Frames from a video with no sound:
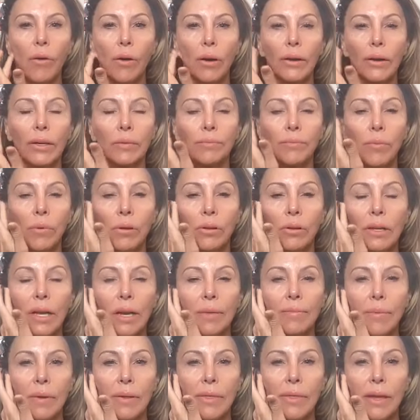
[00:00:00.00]
while you're pulling
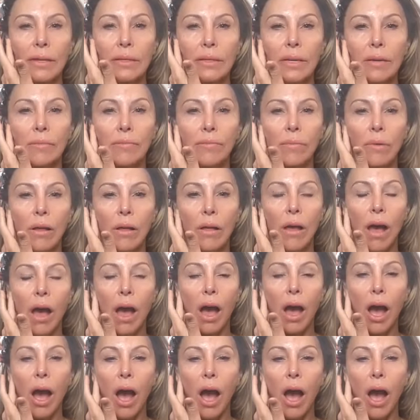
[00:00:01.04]
up on that temple.